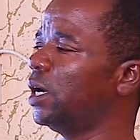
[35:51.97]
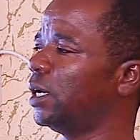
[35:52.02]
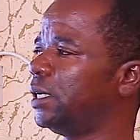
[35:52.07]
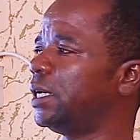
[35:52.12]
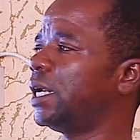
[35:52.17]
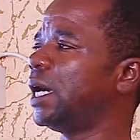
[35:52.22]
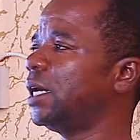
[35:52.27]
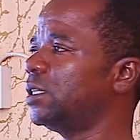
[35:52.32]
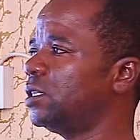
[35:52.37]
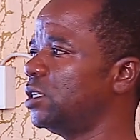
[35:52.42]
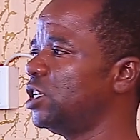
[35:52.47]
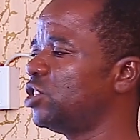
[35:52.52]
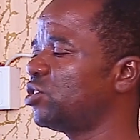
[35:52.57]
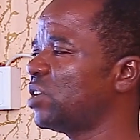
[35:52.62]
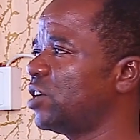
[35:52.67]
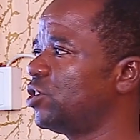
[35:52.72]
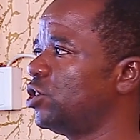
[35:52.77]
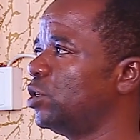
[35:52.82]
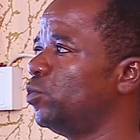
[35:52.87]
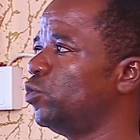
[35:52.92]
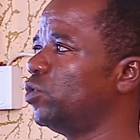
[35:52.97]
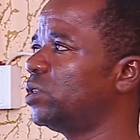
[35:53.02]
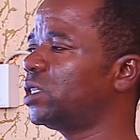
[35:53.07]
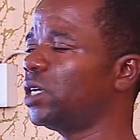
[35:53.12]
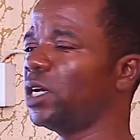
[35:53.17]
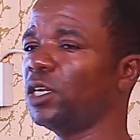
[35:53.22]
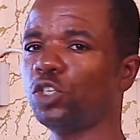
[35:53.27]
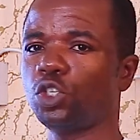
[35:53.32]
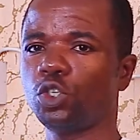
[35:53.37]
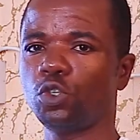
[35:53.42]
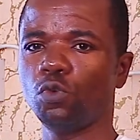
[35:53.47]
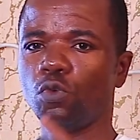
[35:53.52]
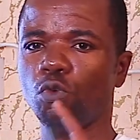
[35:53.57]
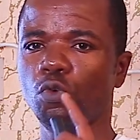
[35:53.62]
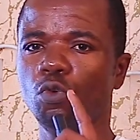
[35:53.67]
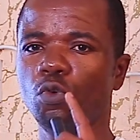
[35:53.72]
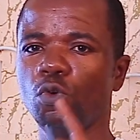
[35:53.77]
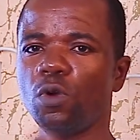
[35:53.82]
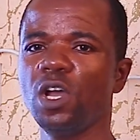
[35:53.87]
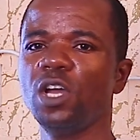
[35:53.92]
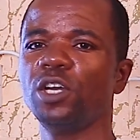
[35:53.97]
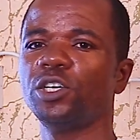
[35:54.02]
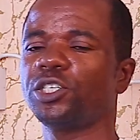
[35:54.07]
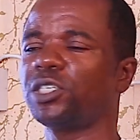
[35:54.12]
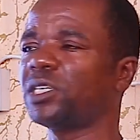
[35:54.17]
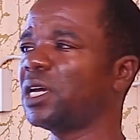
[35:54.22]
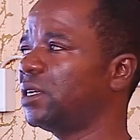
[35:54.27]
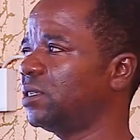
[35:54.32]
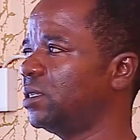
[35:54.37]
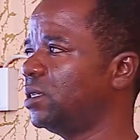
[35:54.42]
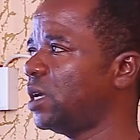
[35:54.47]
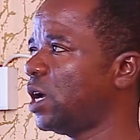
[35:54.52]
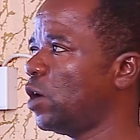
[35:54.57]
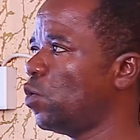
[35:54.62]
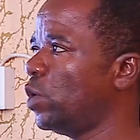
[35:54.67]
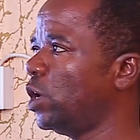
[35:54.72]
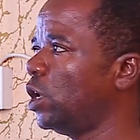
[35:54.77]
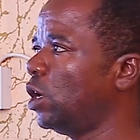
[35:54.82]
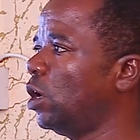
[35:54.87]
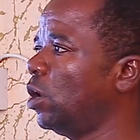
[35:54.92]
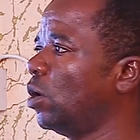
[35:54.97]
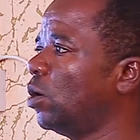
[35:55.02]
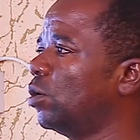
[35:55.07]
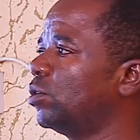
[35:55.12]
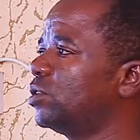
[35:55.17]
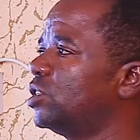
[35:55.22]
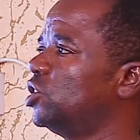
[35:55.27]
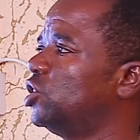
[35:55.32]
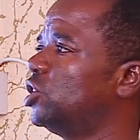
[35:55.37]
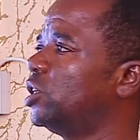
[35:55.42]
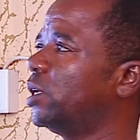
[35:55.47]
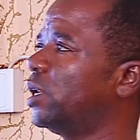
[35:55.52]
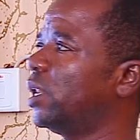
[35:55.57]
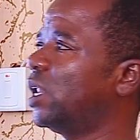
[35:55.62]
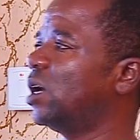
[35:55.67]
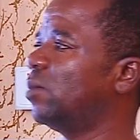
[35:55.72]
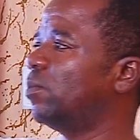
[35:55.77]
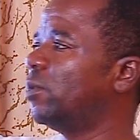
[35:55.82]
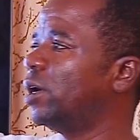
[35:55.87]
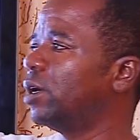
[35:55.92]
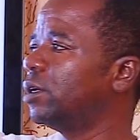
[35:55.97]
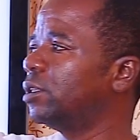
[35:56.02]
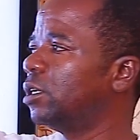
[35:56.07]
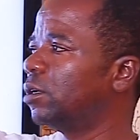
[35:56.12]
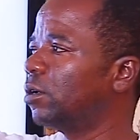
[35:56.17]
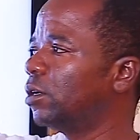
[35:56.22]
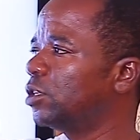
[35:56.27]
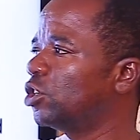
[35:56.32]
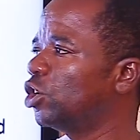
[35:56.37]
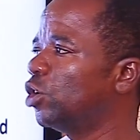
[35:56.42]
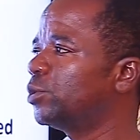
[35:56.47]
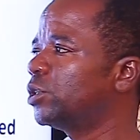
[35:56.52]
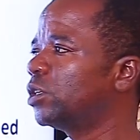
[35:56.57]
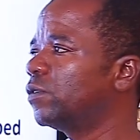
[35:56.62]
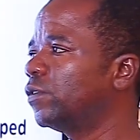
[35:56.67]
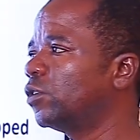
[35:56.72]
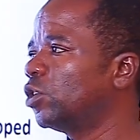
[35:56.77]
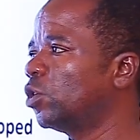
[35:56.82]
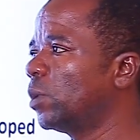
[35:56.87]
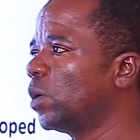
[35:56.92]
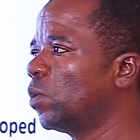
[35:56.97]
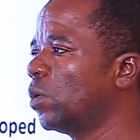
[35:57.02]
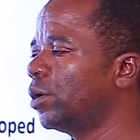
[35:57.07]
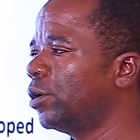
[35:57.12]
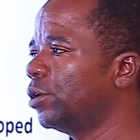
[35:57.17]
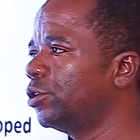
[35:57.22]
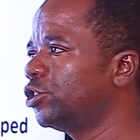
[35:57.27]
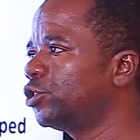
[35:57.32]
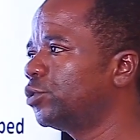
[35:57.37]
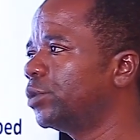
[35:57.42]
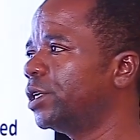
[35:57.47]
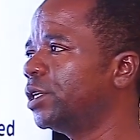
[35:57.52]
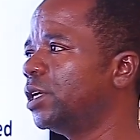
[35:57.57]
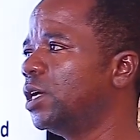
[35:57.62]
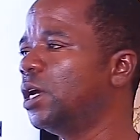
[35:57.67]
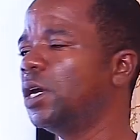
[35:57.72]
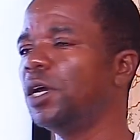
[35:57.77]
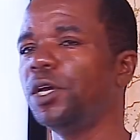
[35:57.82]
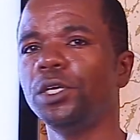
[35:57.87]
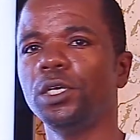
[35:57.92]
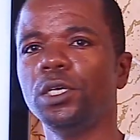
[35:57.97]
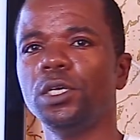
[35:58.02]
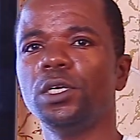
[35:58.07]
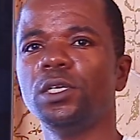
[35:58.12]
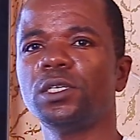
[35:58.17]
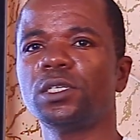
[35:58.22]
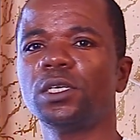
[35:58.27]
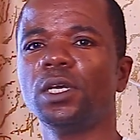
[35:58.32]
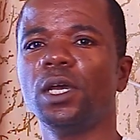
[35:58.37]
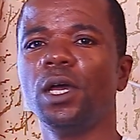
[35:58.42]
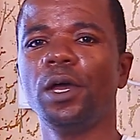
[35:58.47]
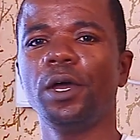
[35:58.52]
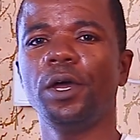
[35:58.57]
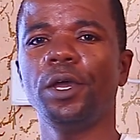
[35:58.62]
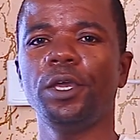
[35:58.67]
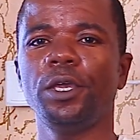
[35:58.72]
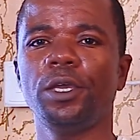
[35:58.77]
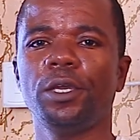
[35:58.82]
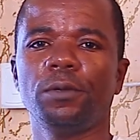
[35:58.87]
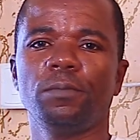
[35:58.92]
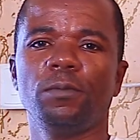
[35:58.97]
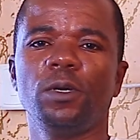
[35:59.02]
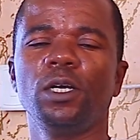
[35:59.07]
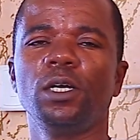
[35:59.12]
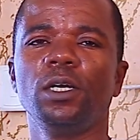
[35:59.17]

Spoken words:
That is attributed to Charles Darwin, not Jean Lamarck. The correct option for number 100 is A.